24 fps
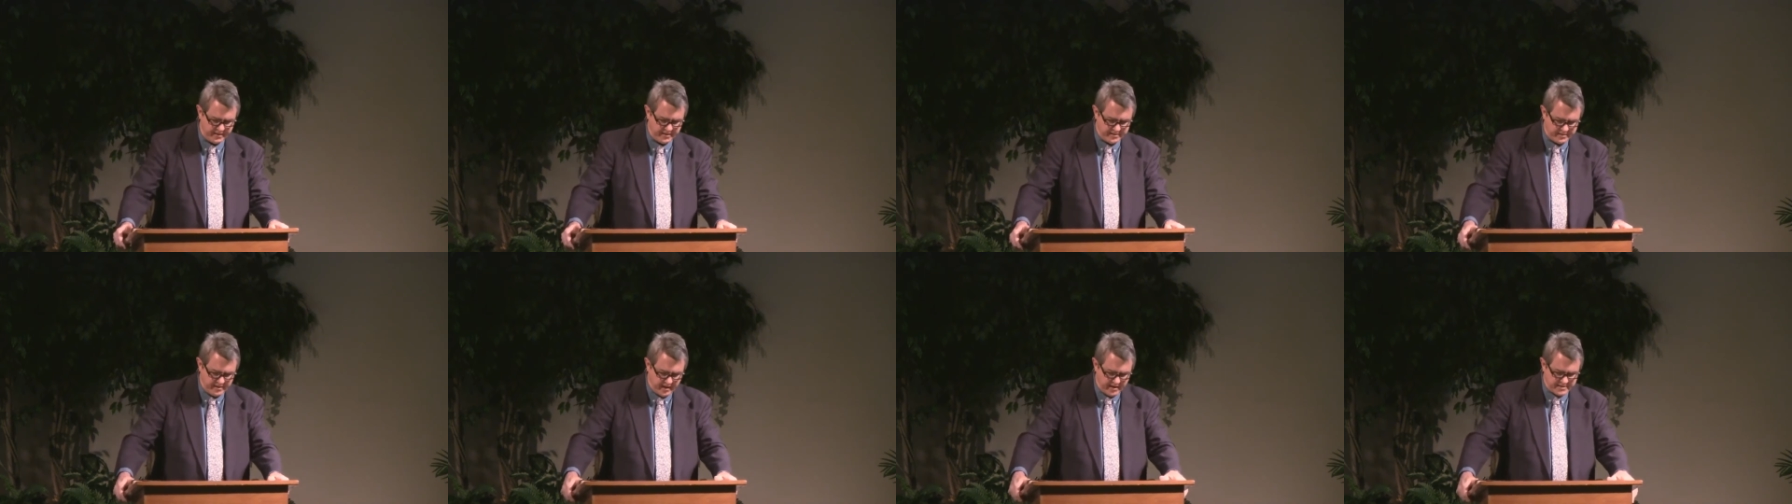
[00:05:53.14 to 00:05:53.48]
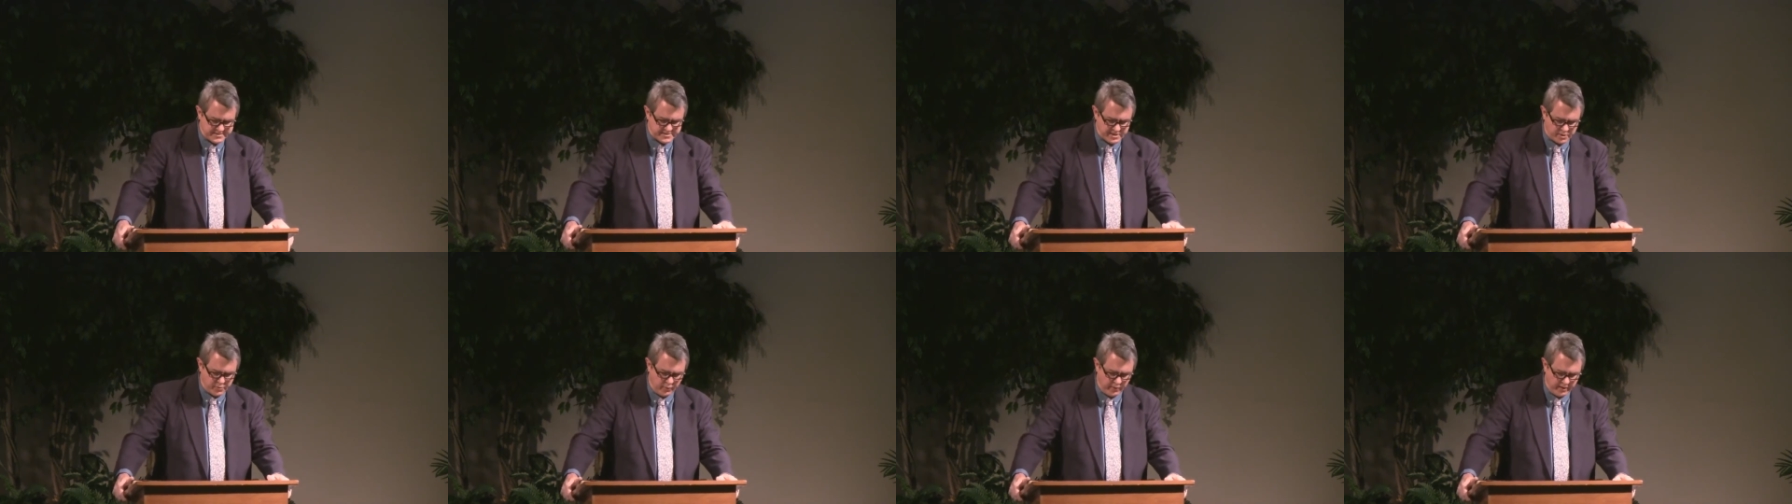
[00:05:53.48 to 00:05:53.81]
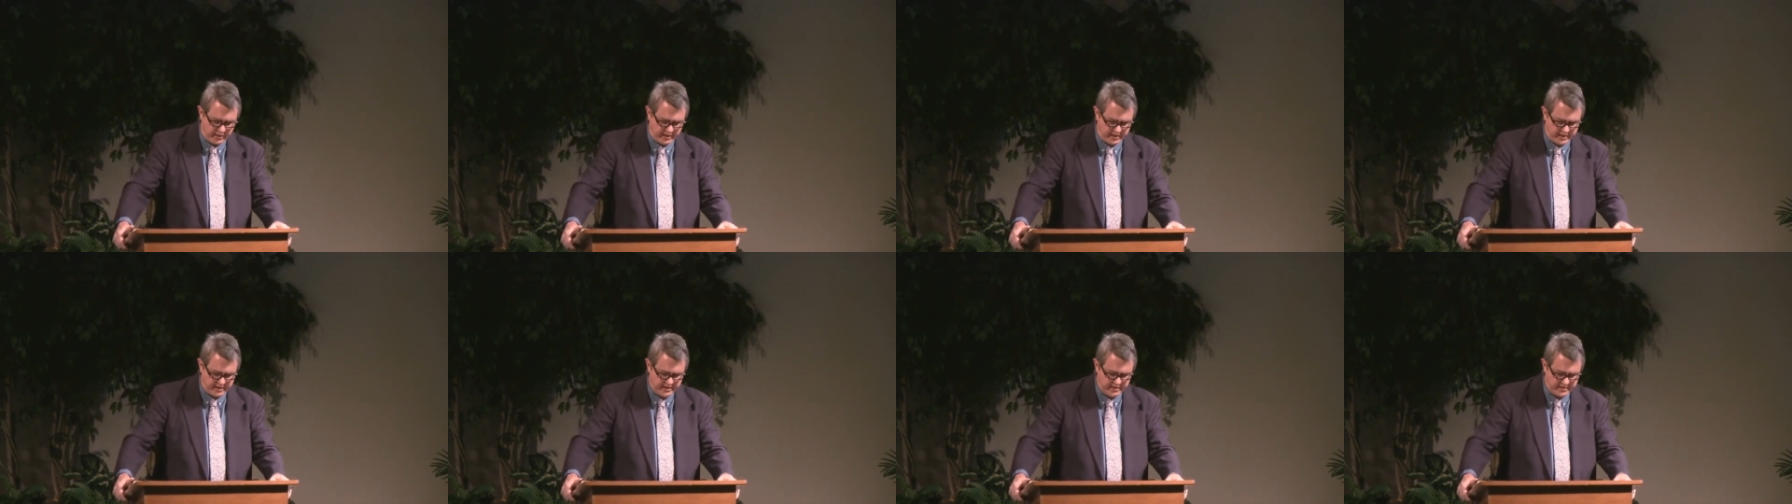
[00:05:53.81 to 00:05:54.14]

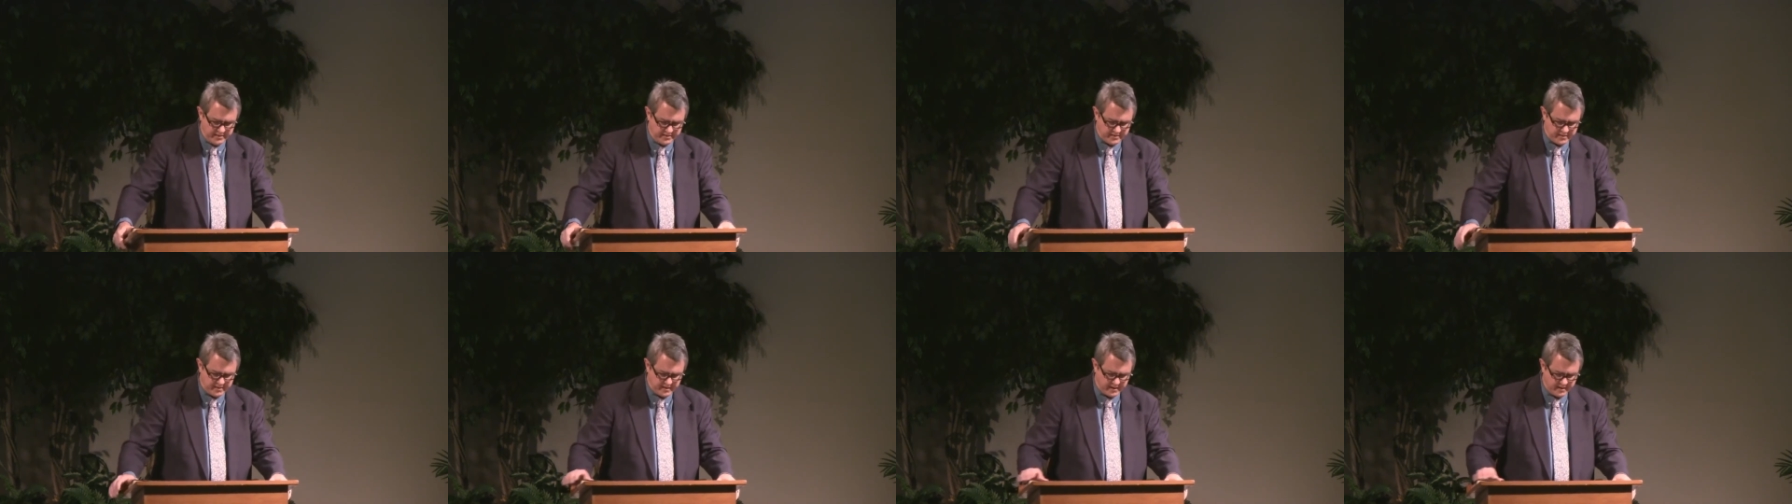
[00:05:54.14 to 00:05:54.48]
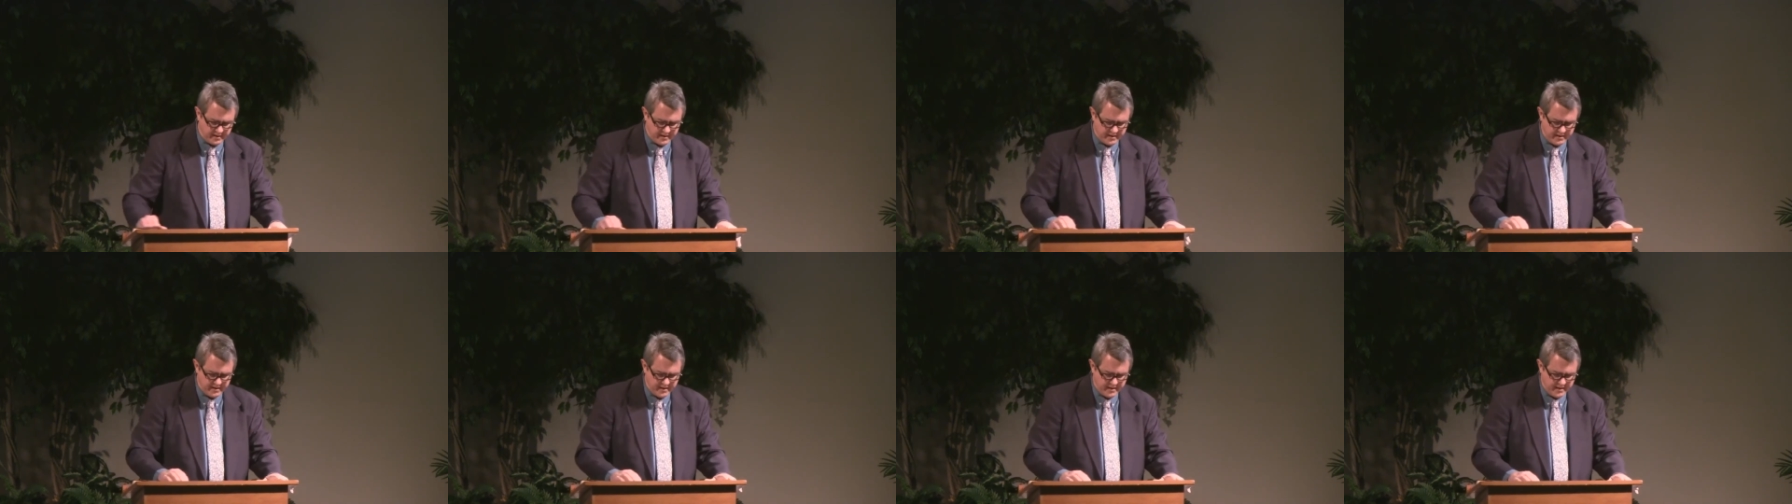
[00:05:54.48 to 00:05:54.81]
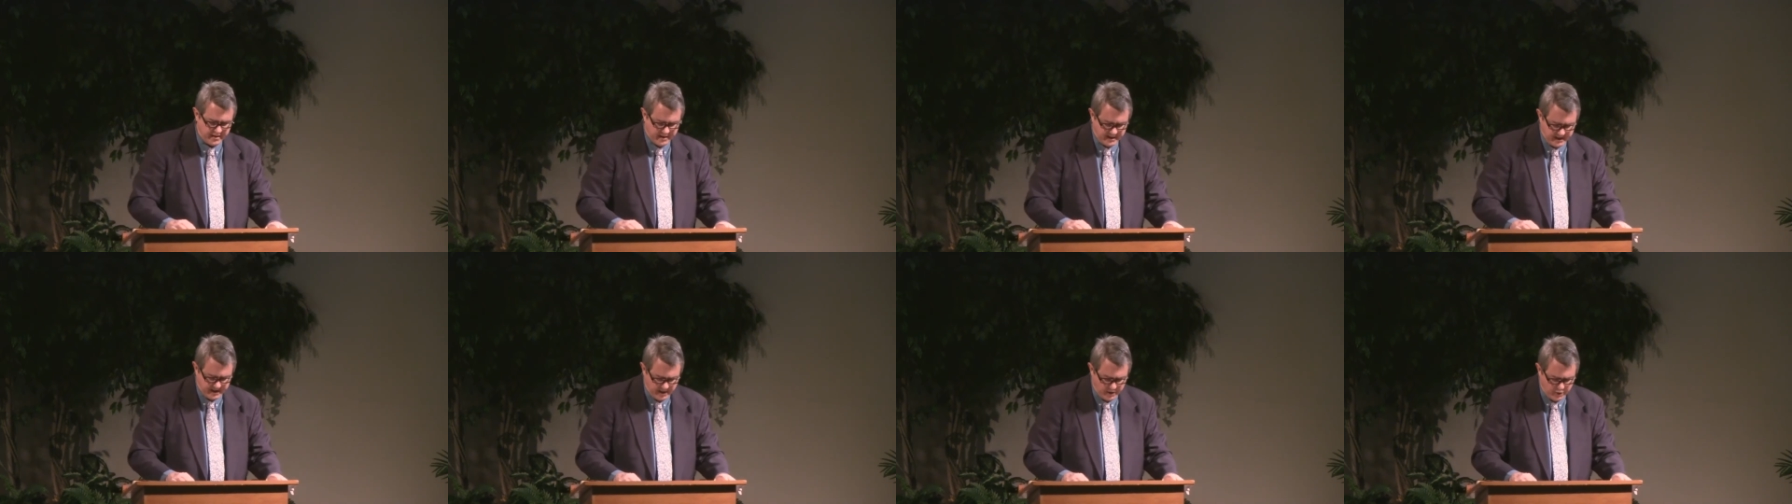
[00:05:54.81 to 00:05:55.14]
Consequently,
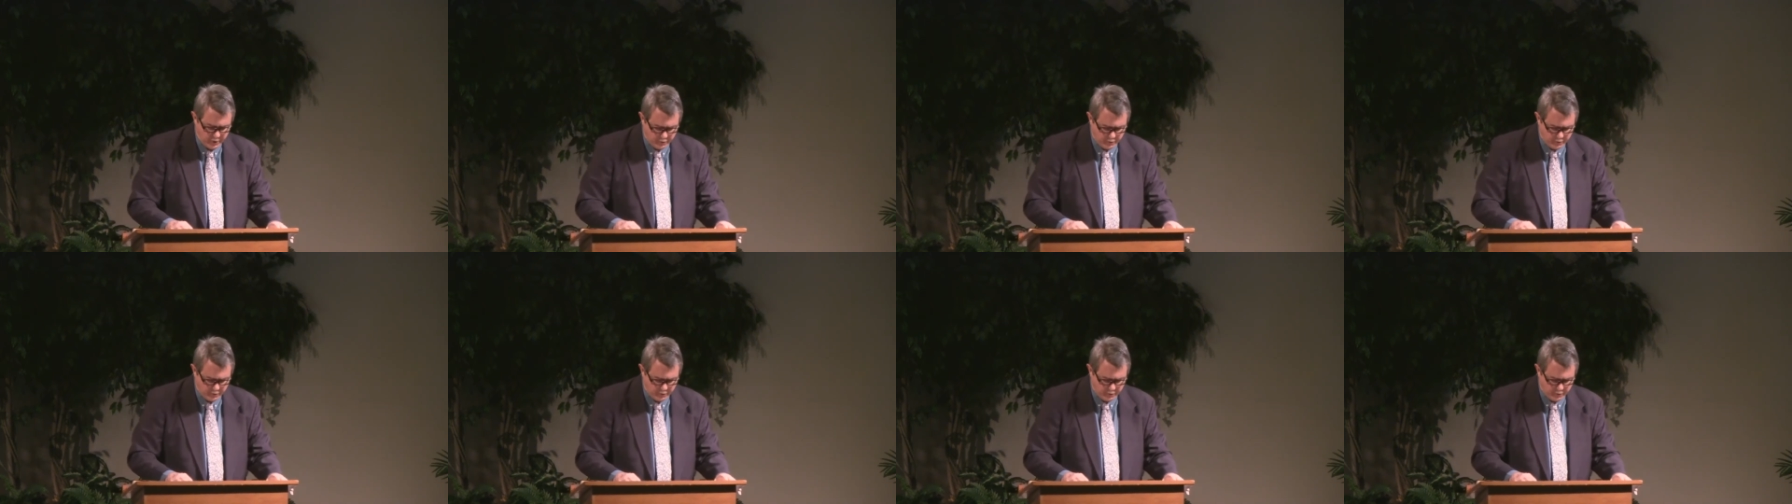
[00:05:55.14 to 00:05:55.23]
he